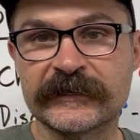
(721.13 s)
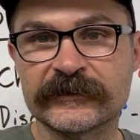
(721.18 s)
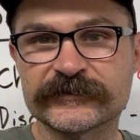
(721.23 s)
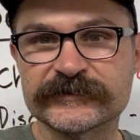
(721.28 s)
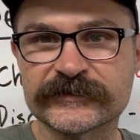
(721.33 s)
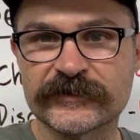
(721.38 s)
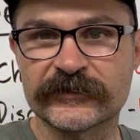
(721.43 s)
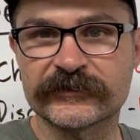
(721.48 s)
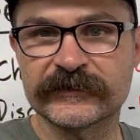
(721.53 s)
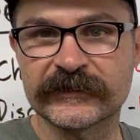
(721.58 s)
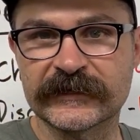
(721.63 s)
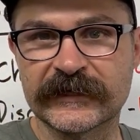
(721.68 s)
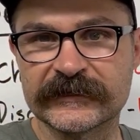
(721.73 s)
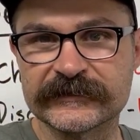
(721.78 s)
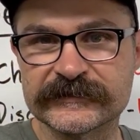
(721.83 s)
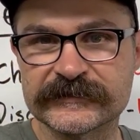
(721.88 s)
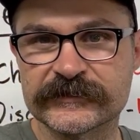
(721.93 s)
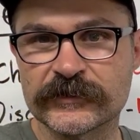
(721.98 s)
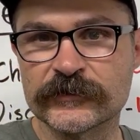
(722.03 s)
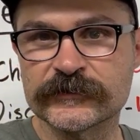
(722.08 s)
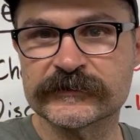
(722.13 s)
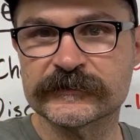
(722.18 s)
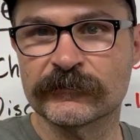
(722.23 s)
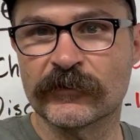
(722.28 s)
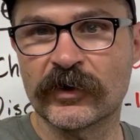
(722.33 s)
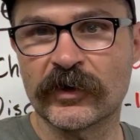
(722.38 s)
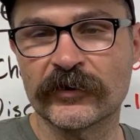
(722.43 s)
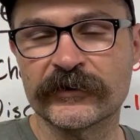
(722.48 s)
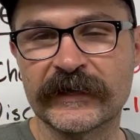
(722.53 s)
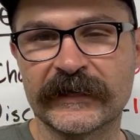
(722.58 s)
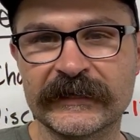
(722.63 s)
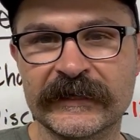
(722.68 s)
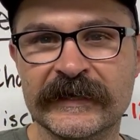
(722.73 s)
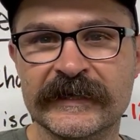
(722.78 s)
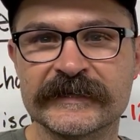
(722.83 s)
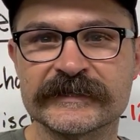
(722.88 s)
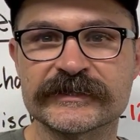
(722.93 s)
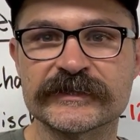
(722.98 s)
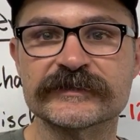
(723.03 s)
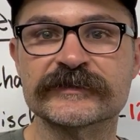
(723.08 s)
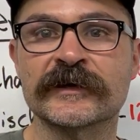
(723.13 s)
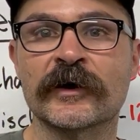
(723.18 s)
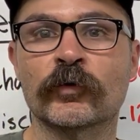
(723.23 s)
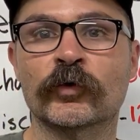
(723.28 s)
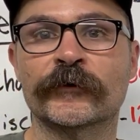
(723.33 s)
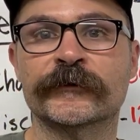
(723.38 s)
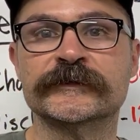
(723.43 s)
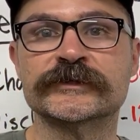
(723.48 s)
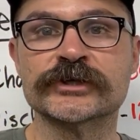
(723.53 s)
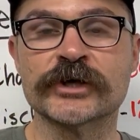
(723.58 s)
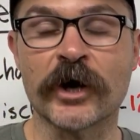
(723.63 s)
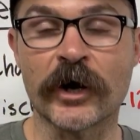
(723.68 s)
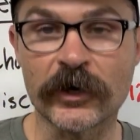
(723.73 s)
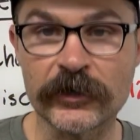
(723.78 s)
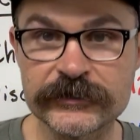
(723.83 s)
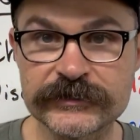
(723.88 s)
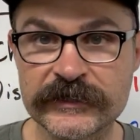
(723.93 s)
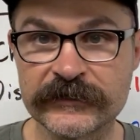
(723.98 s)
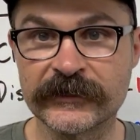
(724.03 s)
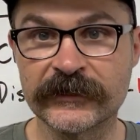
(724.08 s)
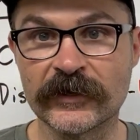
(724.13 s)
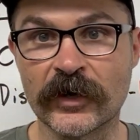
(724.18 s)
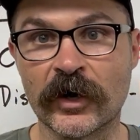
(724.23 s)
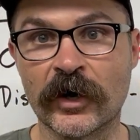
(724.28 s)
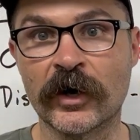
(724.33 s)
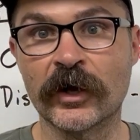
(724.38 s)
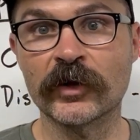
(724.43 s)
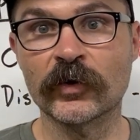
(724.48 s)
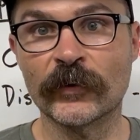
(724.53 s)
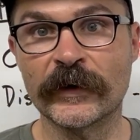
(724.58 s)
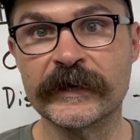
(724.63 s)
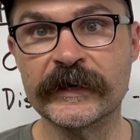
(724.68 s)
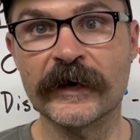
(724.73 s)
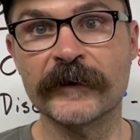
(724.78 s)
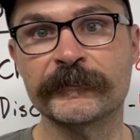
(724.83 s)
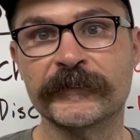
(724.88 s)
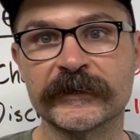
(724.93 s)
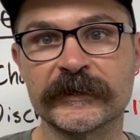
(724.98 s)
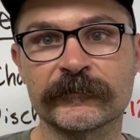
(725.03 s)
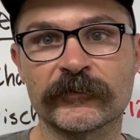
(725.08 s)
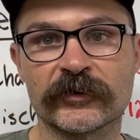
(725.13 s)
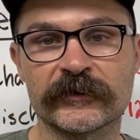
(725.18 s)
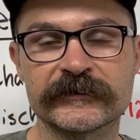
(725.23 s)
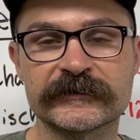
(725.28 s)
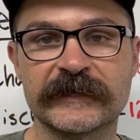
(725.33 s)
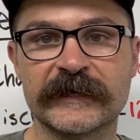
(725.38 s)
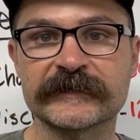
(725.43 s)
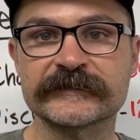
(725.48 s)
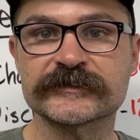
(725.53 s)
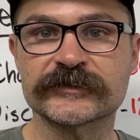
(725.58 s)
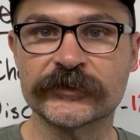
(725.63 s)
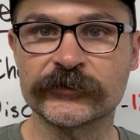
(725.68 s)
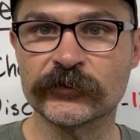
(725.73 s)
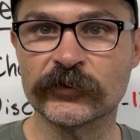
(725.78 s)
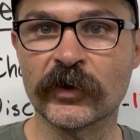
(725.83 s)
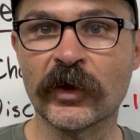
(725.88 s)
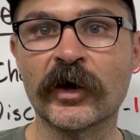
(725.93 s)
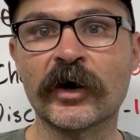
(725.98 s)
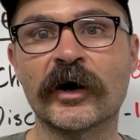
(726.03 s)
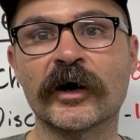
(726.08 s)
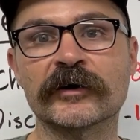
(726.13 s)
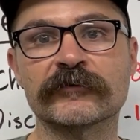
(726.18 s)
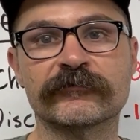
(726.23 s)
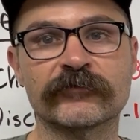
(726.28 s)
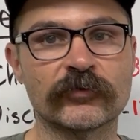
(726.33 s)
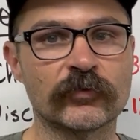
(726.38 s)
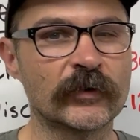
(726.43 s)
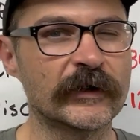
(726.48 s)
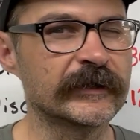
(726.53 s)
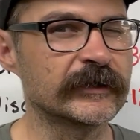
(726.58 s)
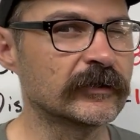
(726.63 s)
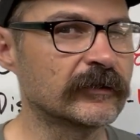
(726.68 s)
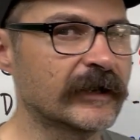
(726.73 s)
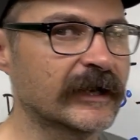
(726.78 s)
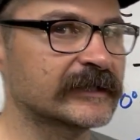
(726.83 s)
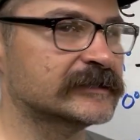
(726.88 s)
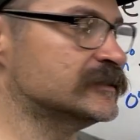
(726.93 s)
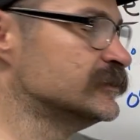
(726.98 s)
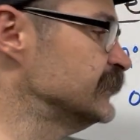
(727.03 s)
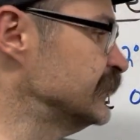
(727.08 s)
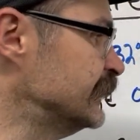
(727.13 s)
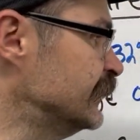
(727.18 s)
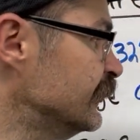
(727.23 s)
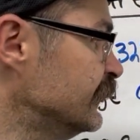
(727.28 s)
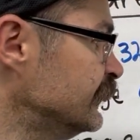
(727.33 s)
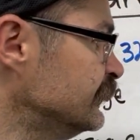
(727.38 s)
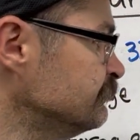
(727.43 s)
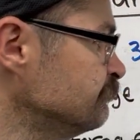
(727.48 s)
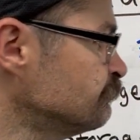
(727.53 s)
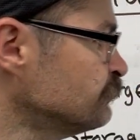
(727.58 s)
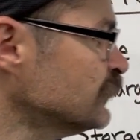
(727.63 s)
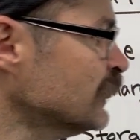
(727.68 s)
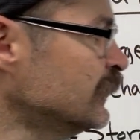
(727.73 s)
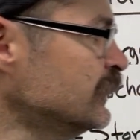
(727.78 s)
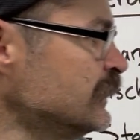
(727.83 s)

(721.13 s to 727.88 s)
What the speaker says: It'll start to get so small that it's just not worth charging it all the way up anymore. It takes too long for what you're actually getting.